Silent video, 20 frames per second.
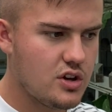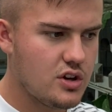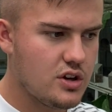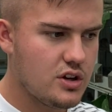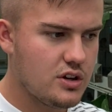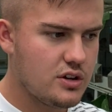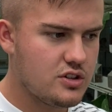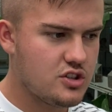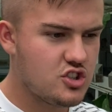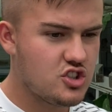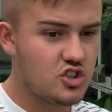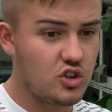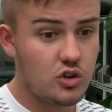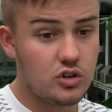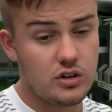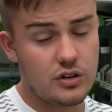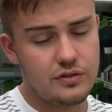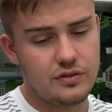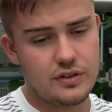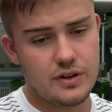
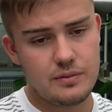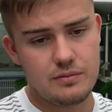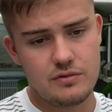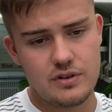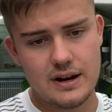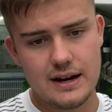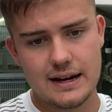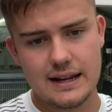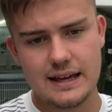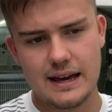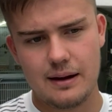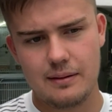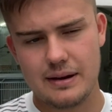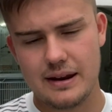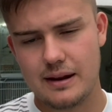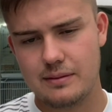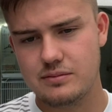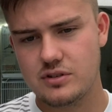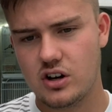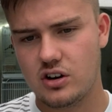stud of them, really. I mean,
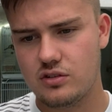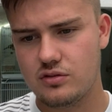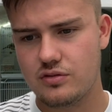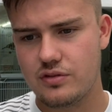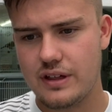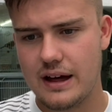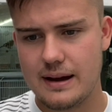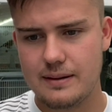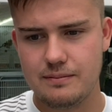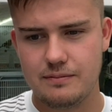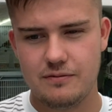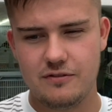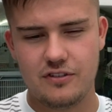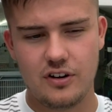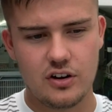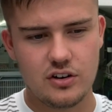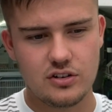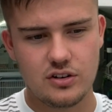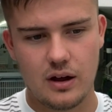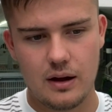I'm not that
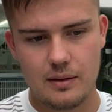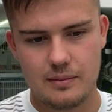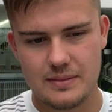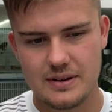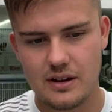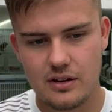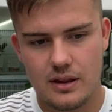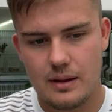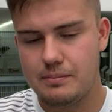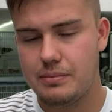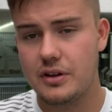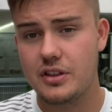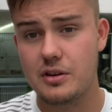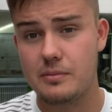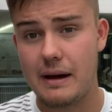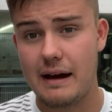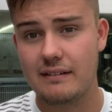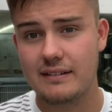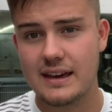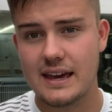fond, I'm not that bothered
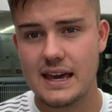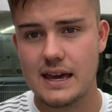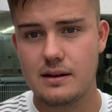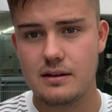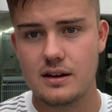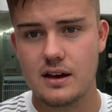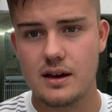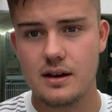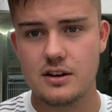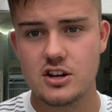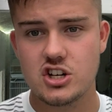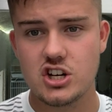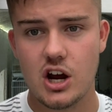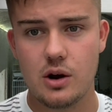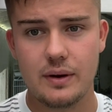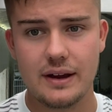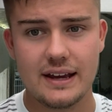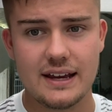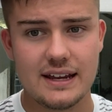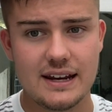about
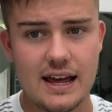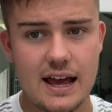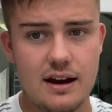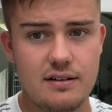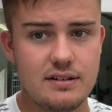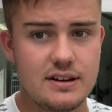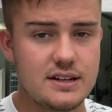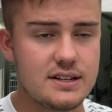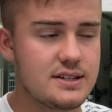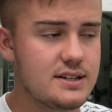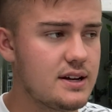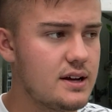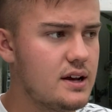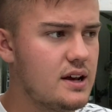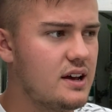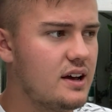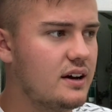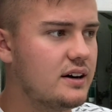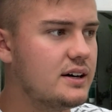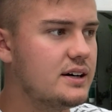showing canaries.
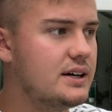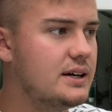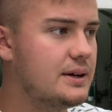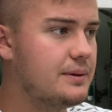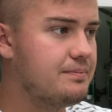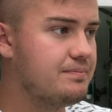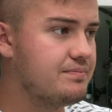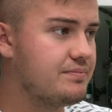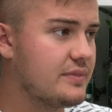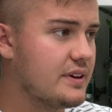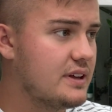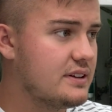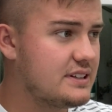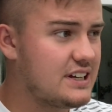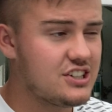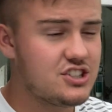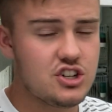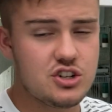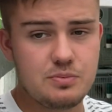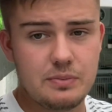
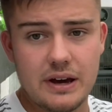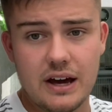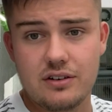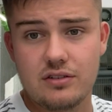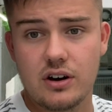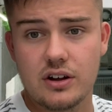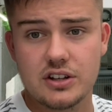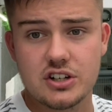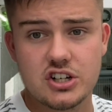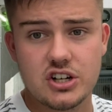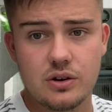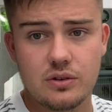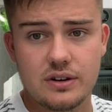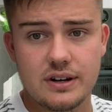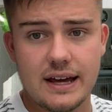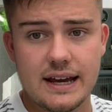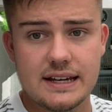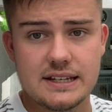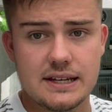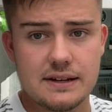That's just me. I'd rather show the
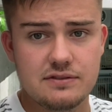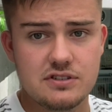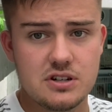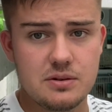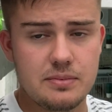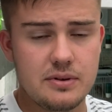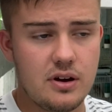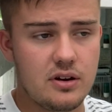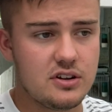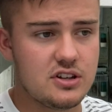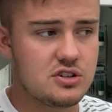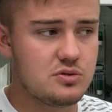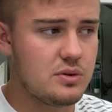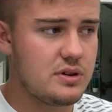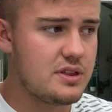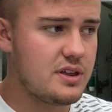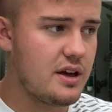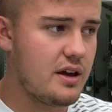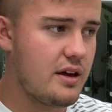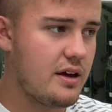natives, to be honest
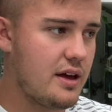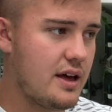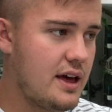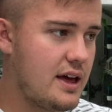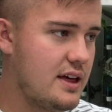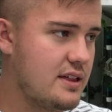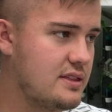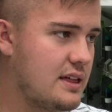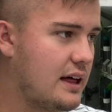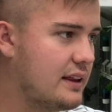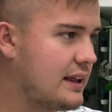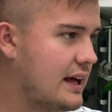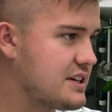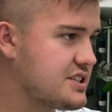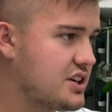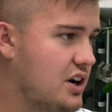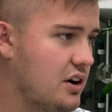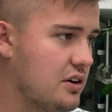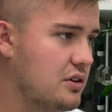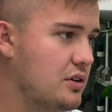with you. That's
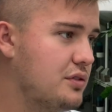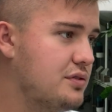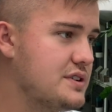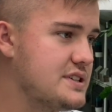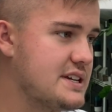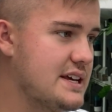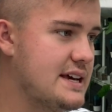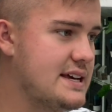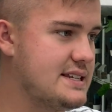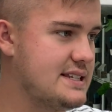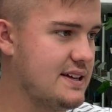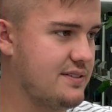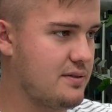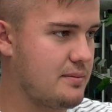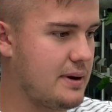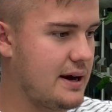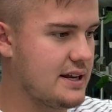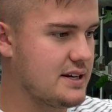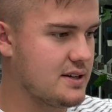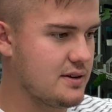hard enough as it is, never
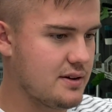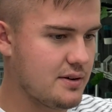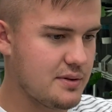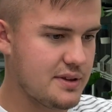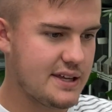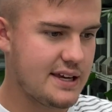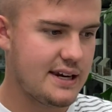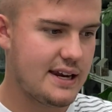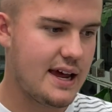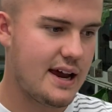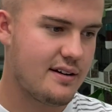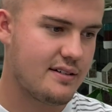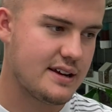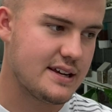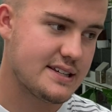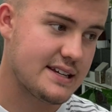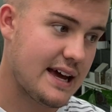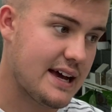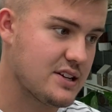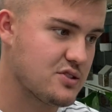mind doing it with
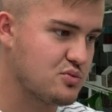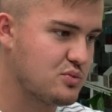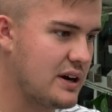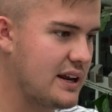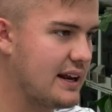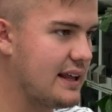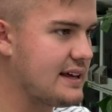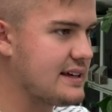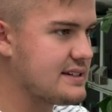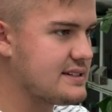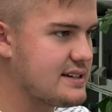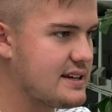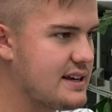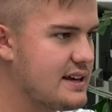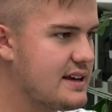canaries as well as,